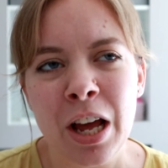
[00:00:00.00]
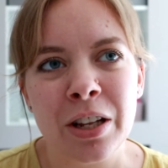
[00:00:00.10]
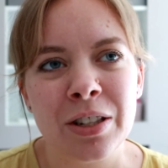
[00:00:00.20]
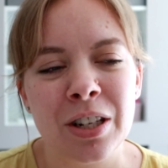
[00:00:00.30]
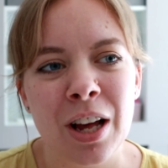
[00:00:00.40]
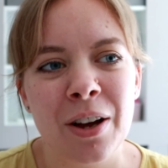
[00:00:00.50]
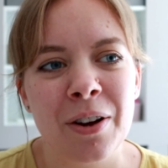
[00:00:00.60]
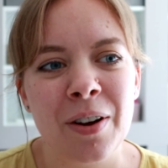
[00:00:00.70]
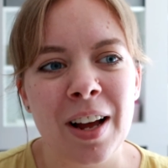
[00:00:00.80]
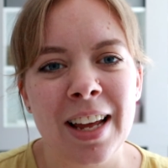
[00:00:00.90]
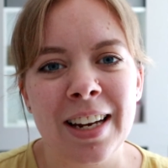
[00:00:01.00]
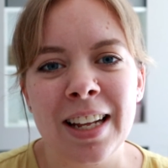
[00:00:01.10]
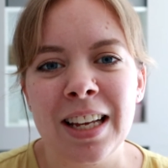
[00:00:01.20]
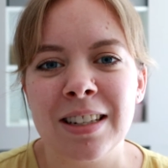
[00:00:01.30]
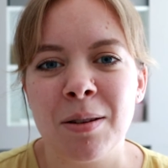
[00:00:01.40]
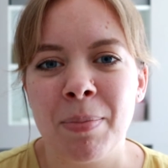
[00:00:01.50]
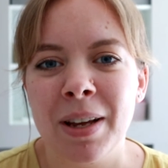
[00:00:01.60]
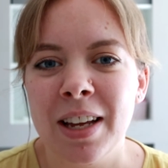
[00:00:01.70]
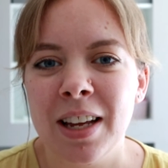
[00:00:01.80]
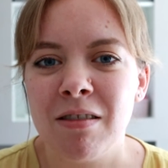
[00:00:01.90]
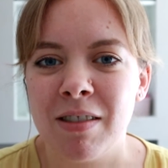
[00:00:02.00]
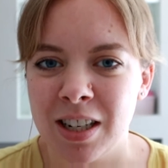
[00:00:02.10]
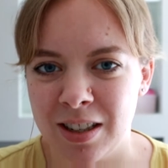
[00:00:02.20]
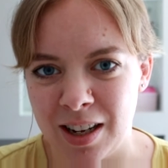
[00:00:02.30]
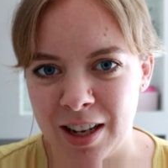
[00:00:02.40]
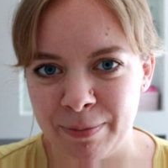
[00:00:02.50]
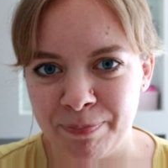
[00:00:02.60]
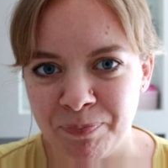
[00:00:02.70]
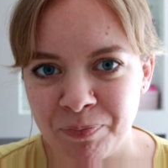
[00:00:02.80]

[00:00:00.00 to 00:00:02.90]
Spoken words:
So it needs a big redesign,